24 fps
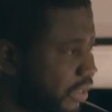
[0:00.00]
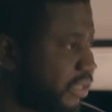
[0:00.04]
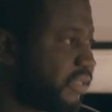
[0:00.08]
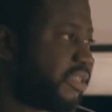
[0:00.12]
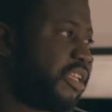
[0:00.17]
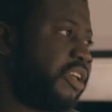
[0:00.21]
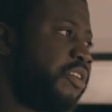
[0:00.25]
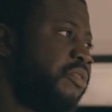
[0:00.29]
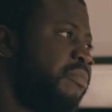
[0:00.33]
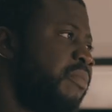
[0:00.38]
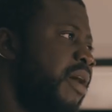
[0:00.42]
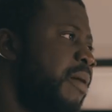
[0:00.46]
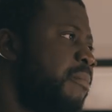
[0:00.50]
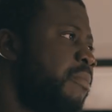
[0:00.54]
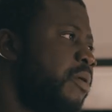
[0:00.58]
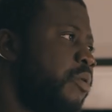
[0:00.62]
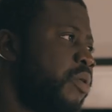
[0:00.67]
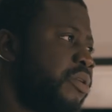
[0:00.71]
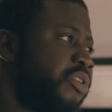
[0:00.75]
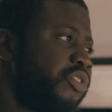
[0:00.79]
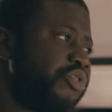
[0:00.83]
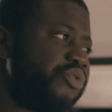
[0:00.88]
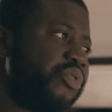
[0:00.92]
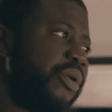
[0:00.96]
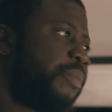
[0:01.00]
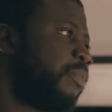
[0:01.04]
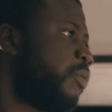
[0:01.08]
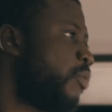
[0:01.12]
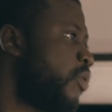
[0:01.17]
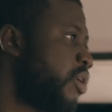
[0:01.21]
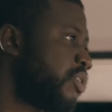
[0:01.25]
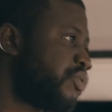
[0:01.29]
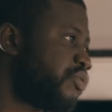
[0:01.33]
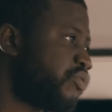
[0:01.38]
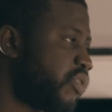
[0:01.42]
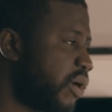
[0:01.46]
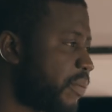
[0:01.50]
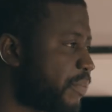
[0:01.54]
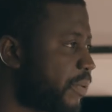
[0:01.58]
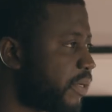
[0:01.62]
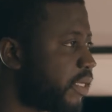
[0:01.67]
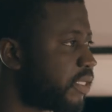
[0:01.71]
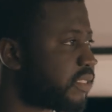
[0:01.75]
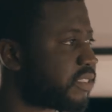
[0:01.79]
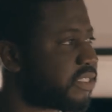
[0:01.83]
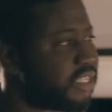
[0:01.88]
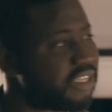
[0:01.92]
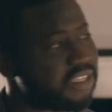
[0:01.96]
Big D, you remember when the Triple was
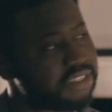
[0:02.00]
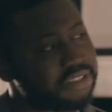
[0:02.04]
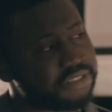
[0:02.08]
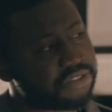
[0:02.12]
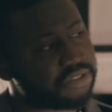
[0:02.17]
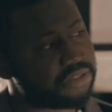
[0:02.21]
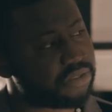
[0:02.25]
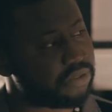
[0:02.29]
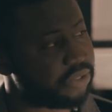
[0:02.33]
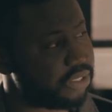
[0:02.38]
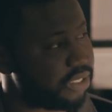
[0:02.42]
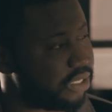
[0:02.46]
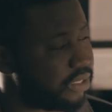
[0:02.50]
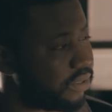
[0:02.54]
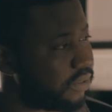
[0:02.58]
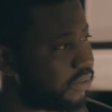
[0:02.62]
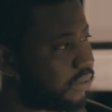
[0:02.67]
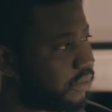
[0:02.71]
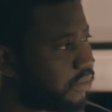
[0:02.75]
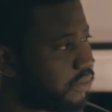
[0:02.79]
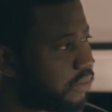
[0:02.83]
dropping this thing in the studio?